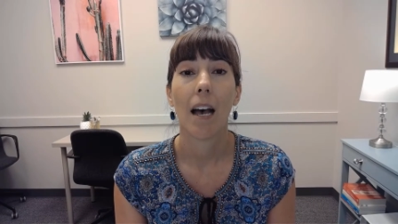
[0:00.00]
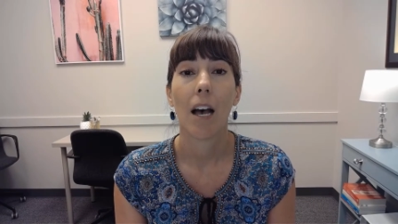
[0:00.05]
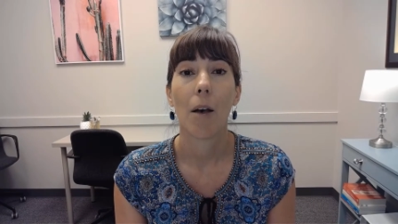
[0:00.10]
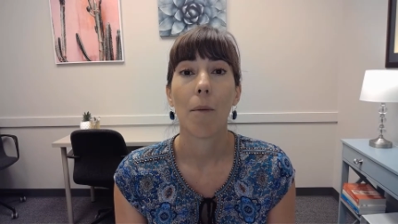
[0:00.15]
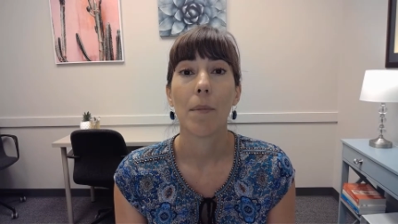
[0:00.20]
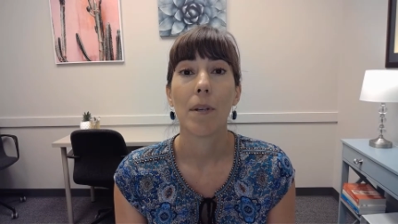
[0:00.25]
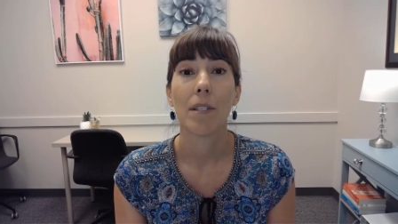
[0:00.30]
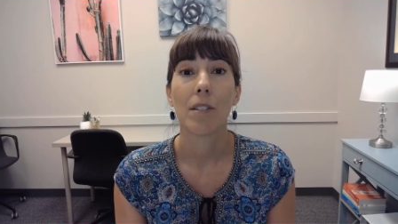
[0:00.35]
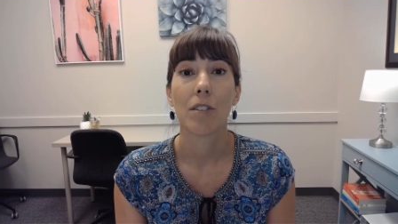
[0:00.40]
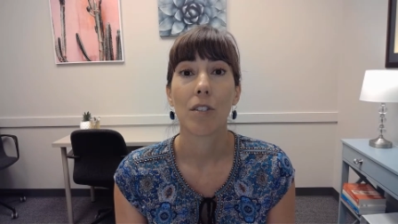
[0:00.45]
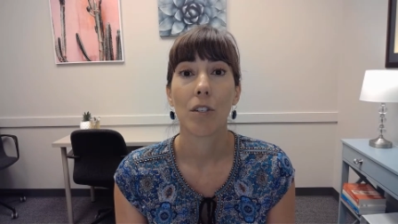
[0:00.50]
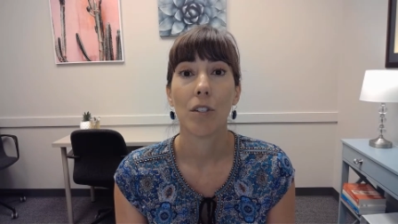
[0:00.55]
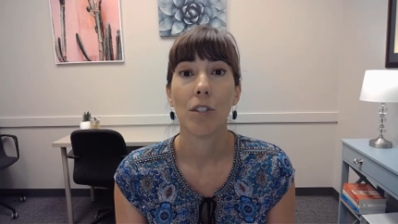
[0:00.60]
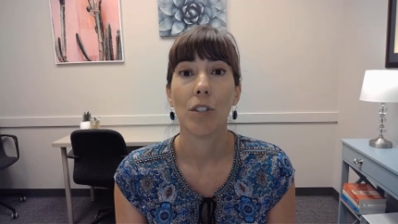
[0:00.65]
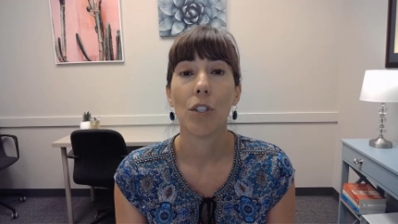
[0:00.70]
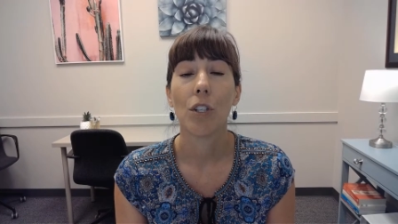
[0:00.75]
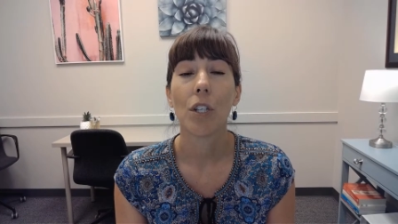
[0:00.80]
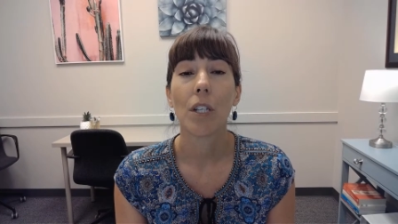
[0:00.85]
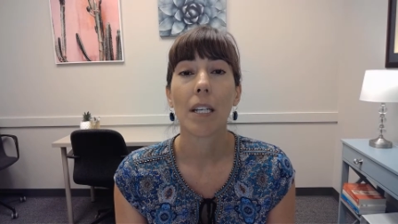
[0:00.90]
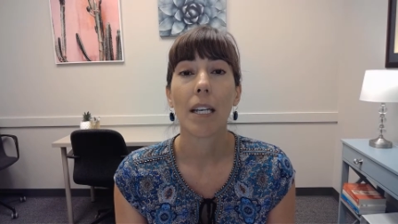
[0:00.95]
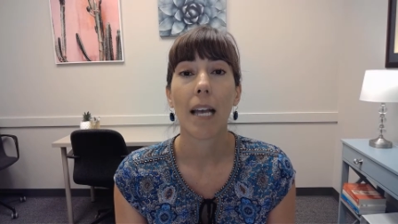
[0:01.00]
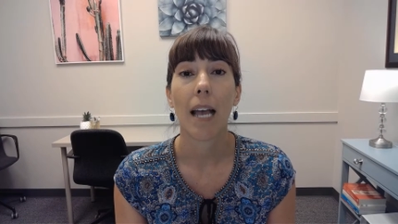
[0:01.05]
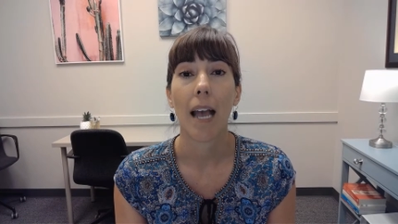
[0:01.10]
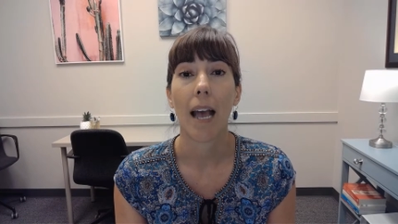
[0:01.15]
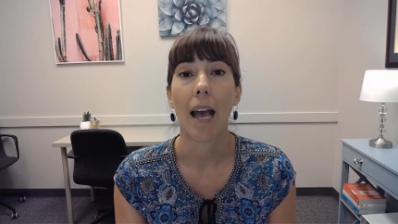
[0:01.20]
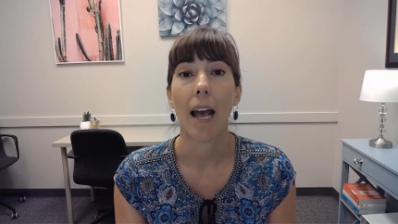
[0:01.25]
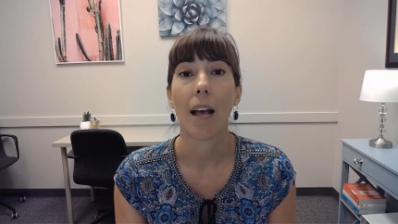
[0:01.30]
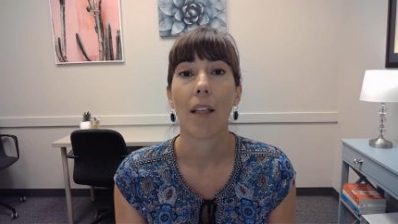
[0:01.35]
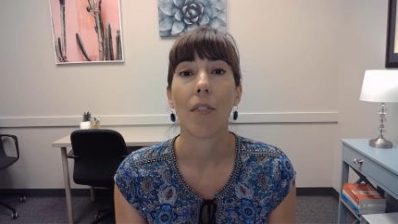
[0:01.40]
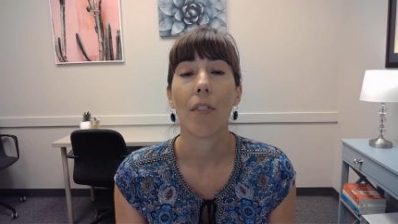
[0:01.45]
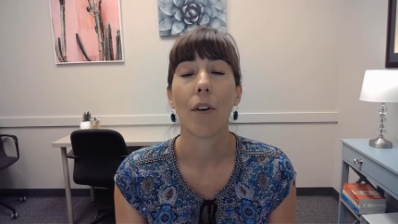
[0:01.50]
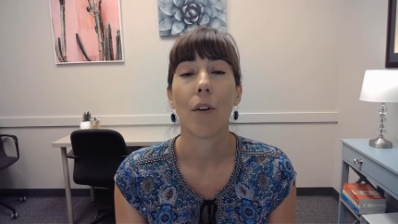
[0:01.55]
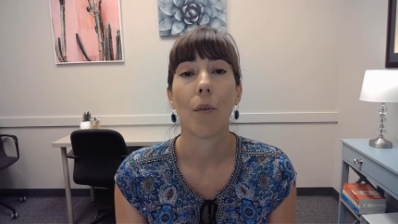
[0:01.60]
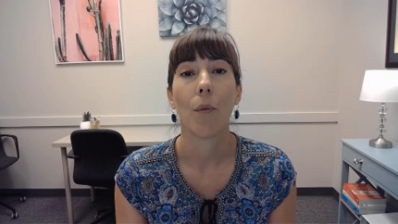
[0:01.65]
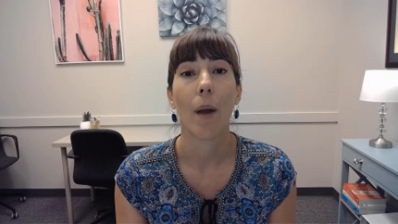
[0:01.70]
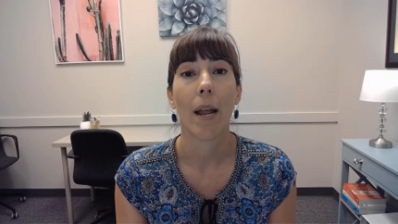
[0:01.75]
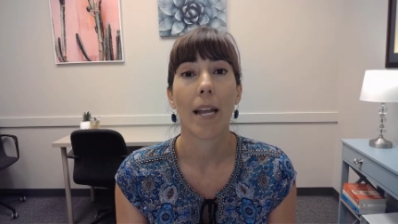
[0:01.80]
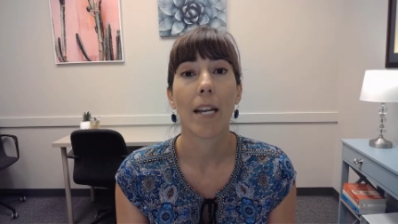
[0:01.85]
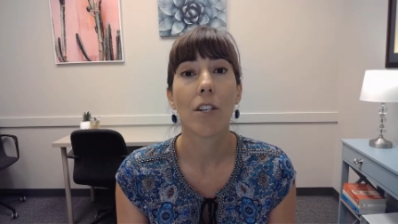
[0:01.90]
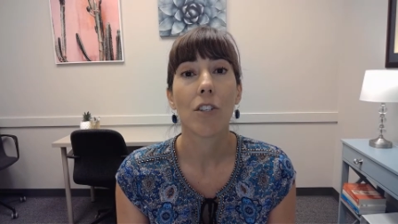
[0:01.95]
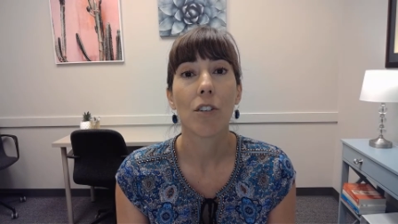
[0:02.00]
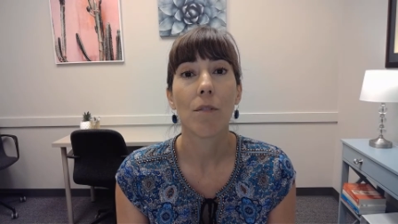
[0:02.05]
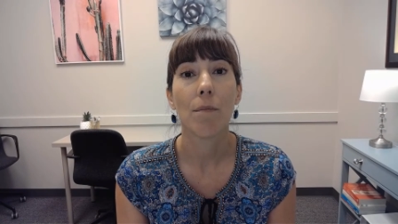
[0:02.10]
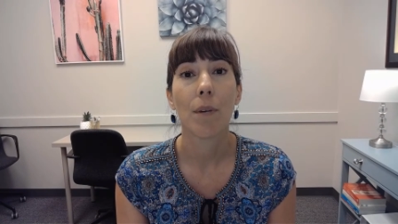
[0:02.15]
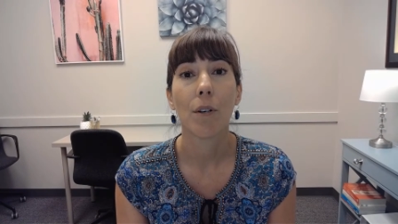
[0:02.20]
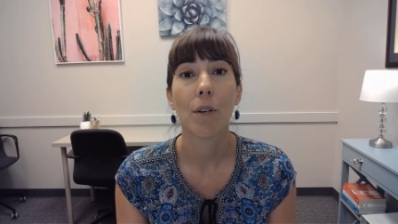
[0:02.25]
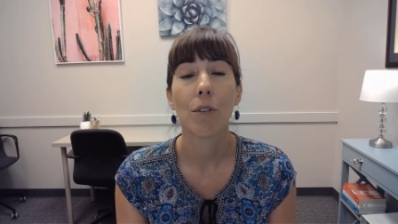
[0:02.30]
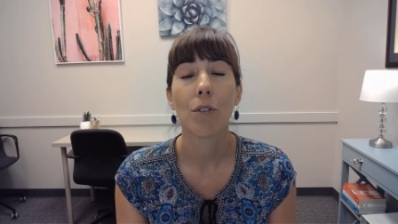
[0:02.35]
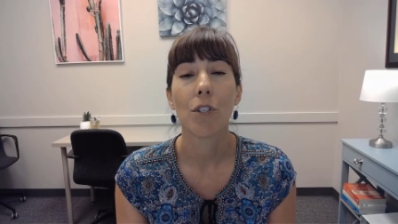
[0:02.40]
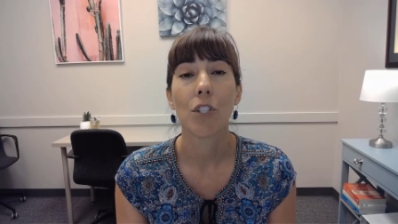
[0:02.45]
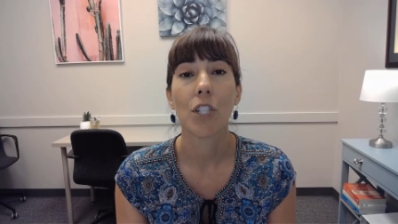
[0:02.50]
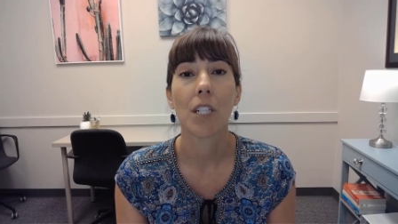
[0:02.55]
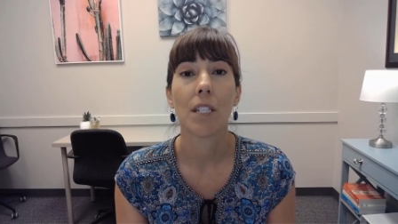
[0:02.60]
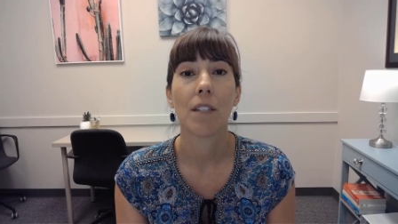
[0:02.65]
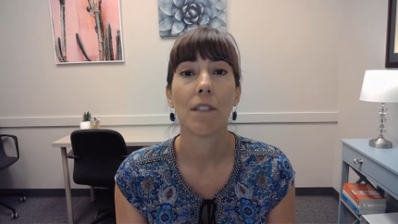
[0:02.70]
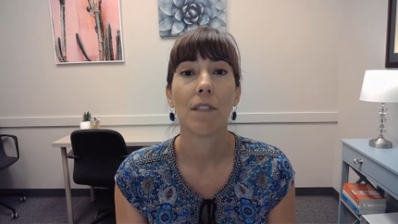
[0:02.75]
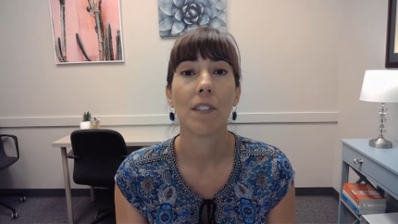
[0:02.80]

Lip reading: is to look at the range of motion,